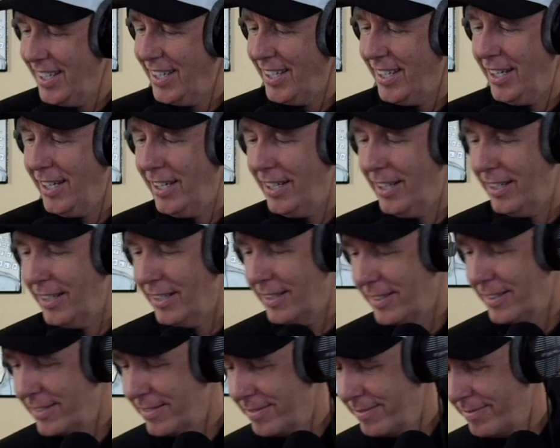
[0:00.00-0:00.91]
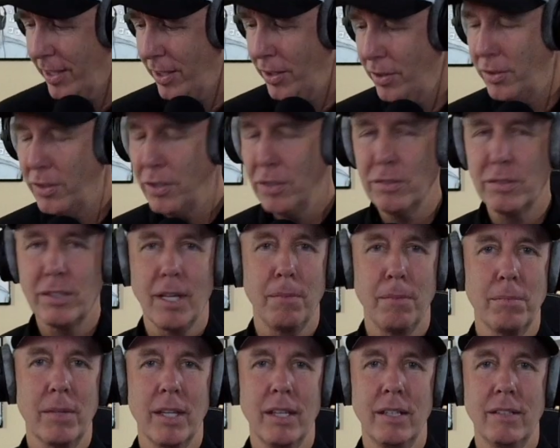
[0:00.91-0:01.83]
uh, you do
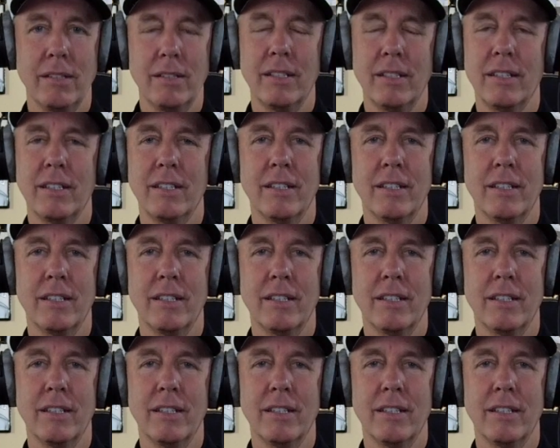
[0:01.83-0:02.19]
something,